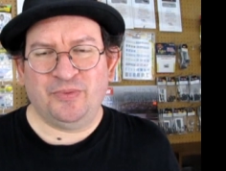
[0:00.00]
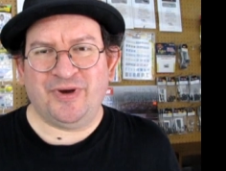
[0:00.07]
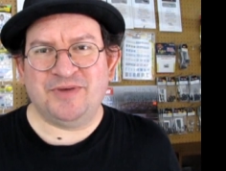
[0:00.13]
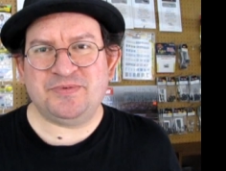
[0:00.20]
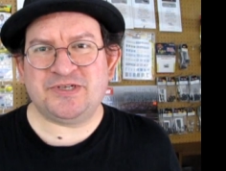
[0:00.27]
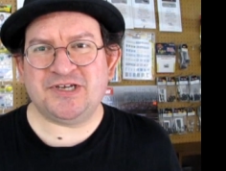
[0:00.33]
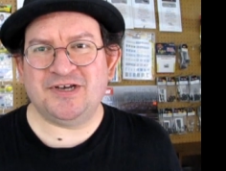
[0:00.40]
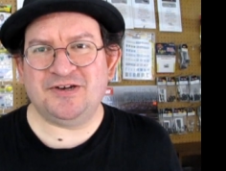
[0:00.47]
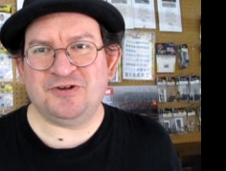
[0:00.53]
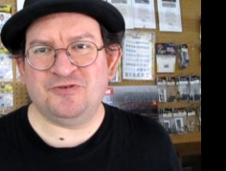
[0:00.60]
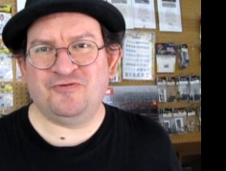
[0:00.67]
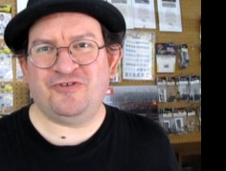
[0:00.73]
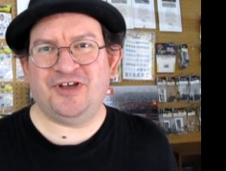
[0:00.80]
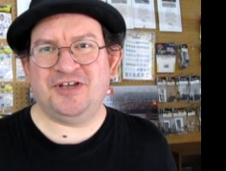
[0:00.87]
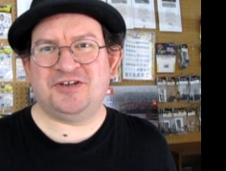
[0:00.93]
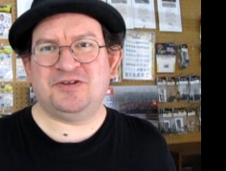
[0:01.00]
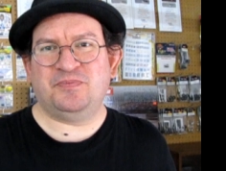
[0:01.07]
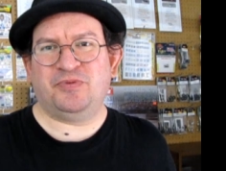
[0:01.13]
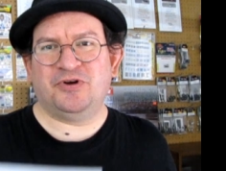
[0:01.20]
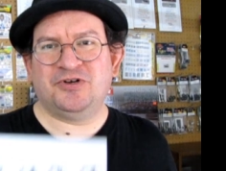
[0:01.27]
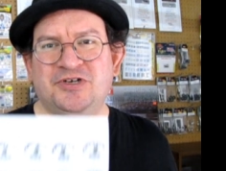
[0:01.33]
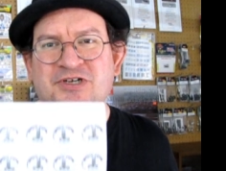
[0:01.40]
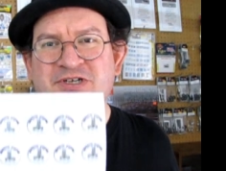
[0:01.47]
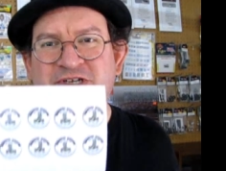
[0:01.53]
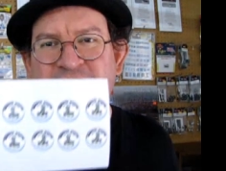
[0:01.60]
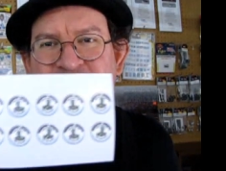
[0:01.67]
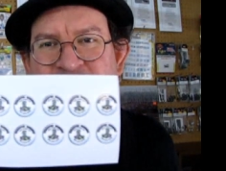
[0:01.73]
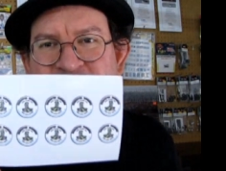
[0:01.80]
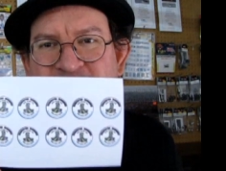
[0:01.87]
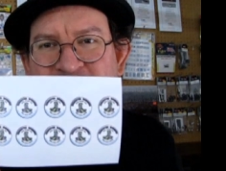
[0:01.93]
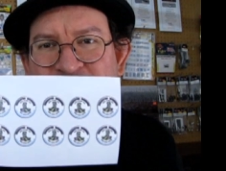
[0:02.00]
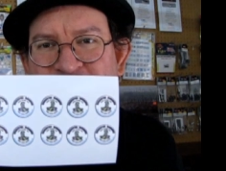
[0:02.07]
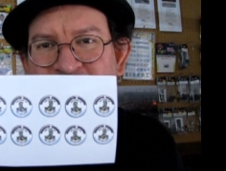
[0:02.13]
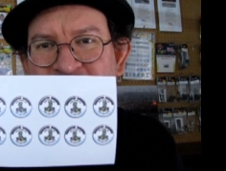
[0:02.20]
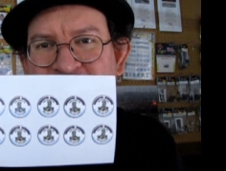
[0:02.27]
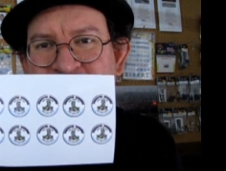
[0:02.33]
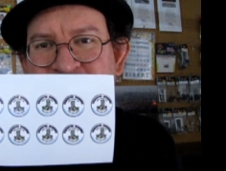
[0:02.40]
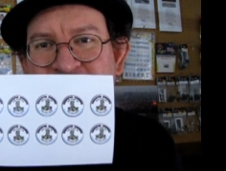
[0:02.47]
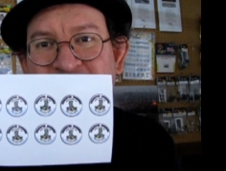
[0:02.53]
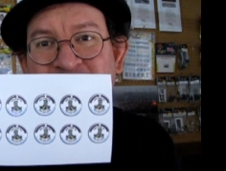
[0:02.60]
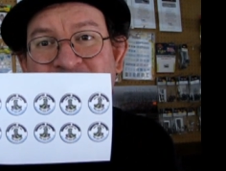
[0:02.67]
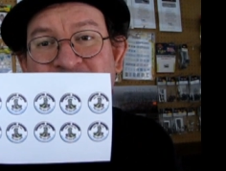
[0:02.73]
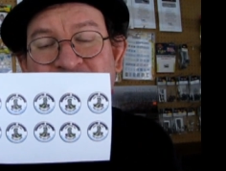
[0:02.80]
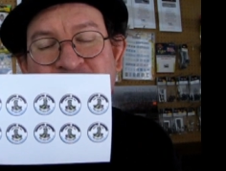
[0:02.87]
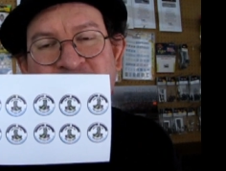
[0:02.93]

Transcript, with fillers: the website, don't forget to purchase some of these little